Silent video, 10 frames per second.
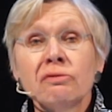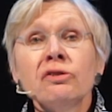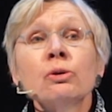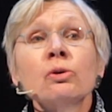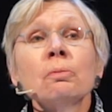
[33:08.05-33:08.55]
The
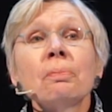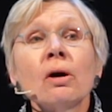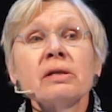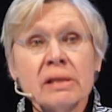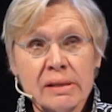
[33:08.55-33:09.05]
viewer
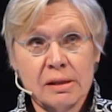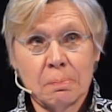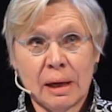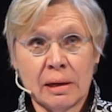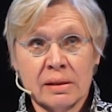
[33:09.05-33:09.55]

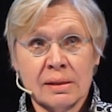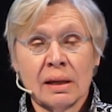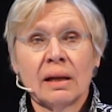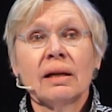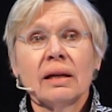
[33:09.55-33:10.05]

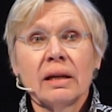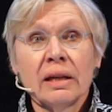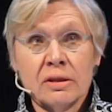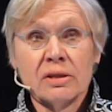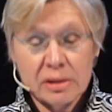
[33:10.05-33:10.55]
participates
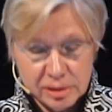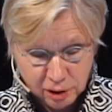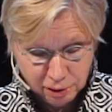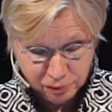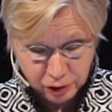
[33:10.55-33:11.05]
in
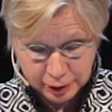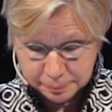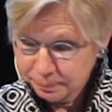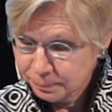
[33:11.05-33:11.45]
discovery.